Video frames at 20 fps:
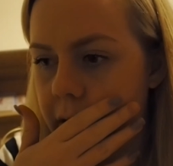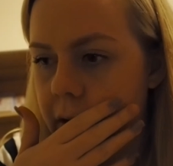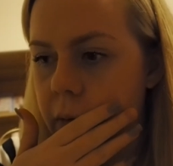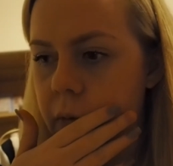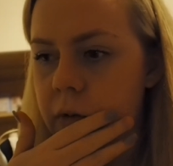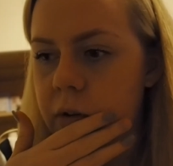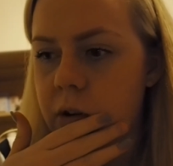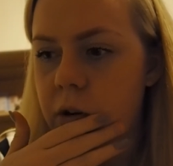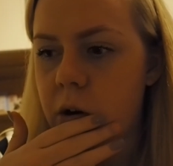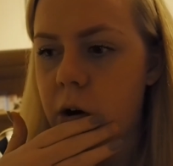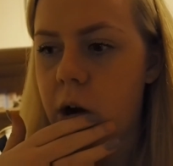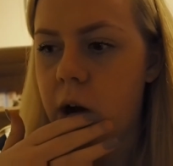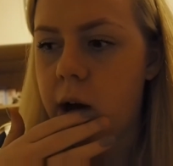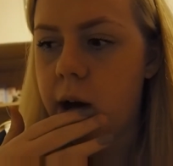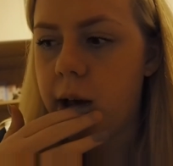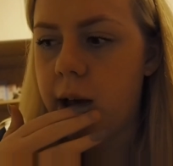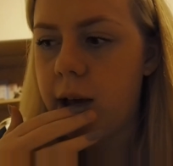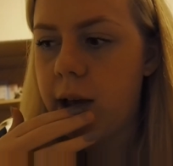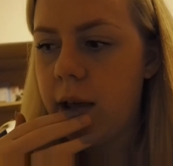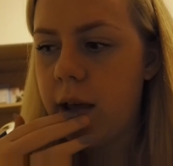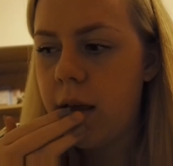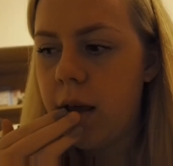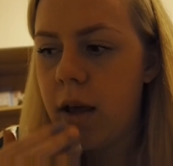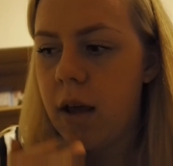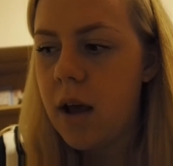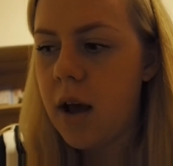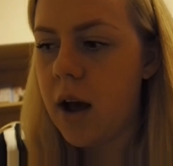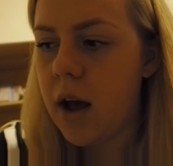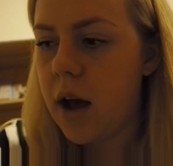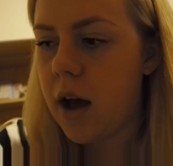don't want to cry,
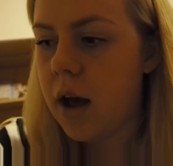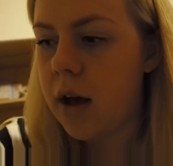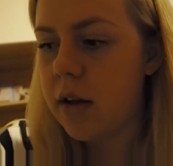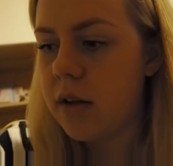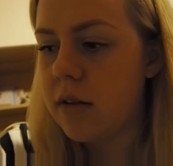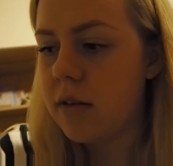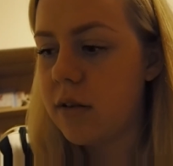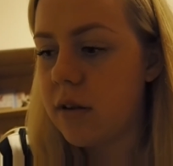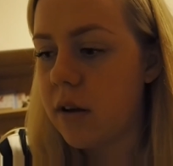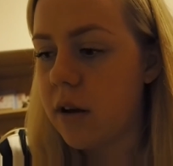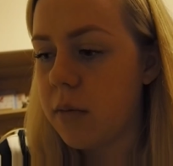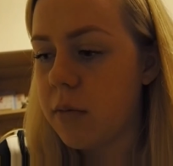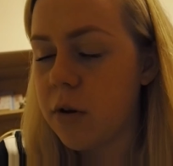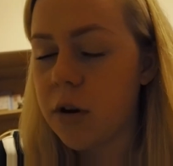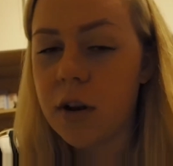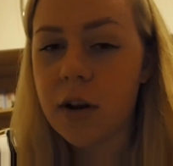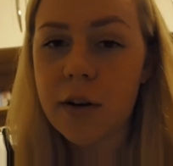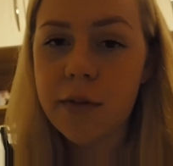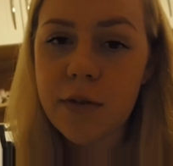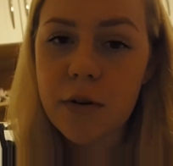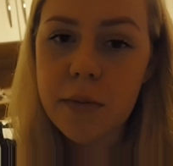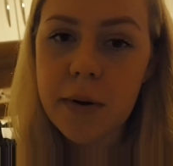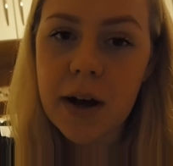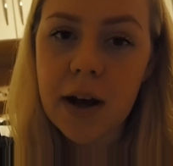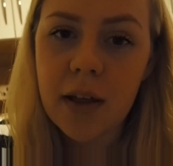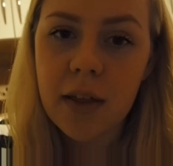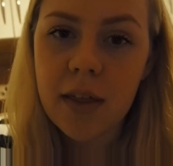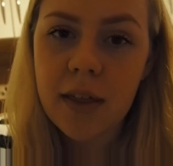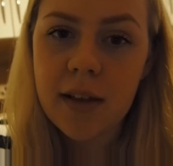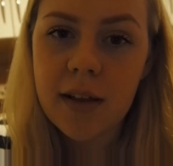so I'm gonna go for a
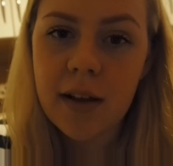bath,